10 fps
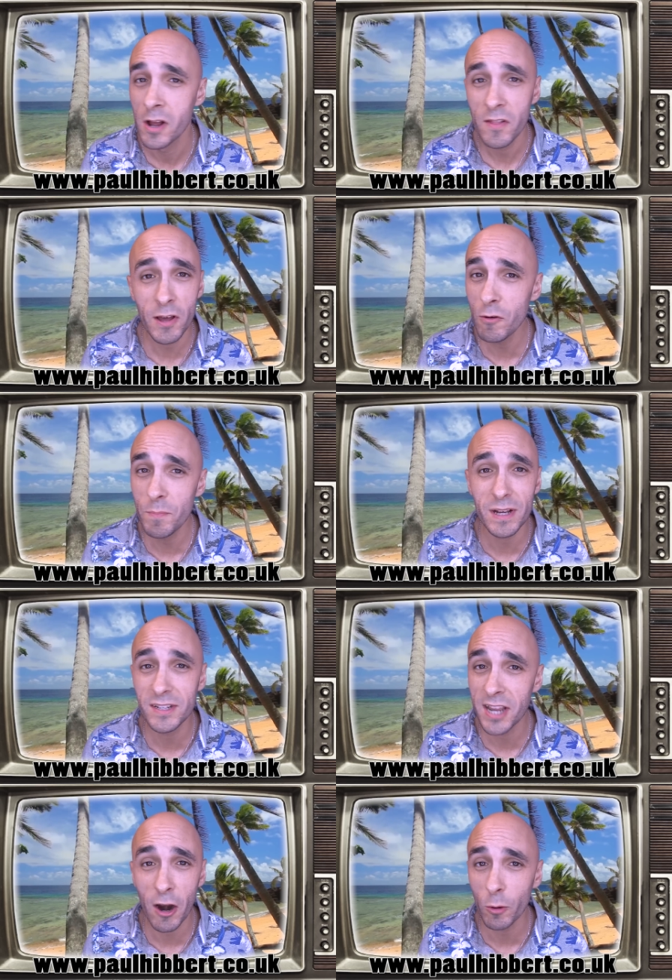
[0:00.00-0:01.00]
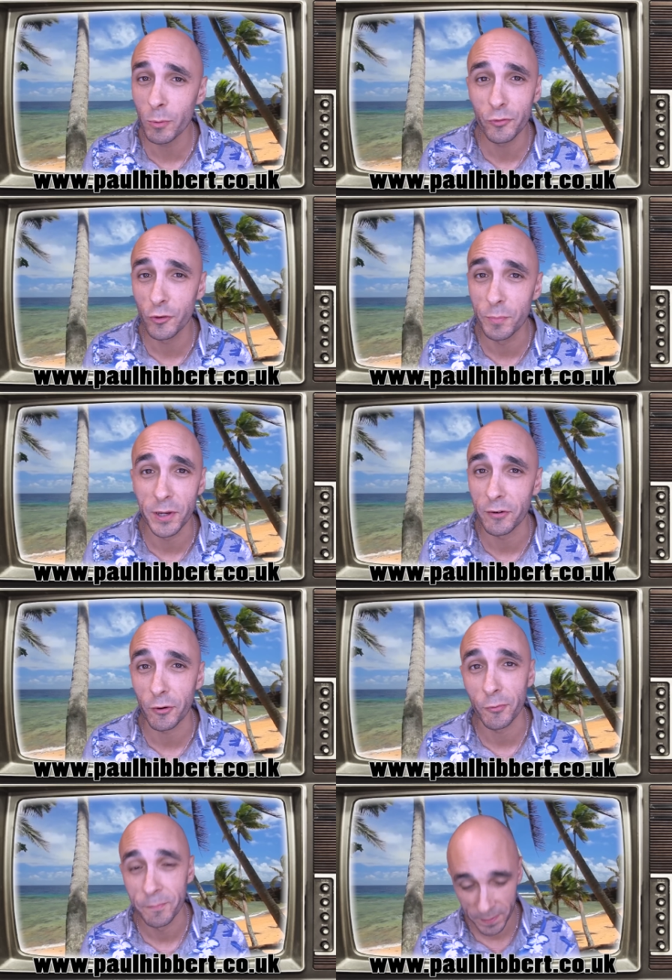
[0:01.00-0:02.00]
That would be a terrible superhero.